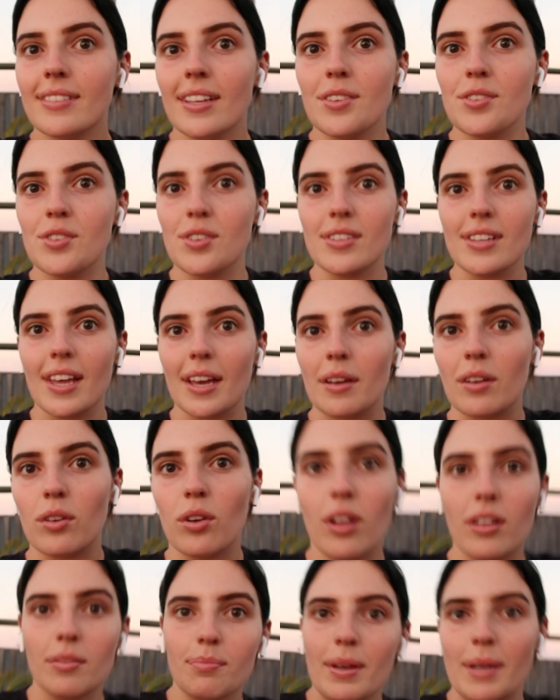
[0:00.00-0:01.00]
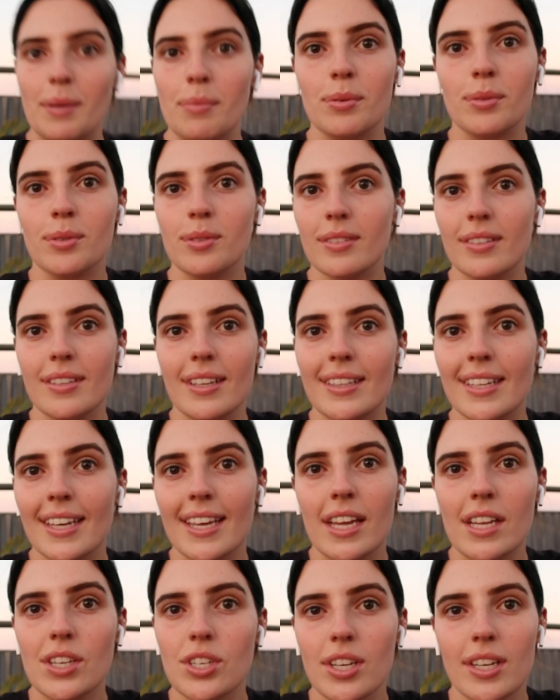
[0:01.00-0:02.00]
there's just like people in the
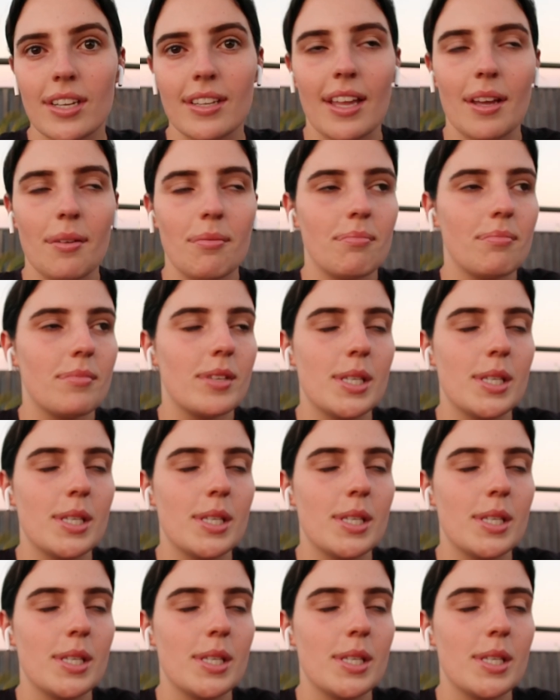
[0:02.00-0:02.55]
kitchen, there's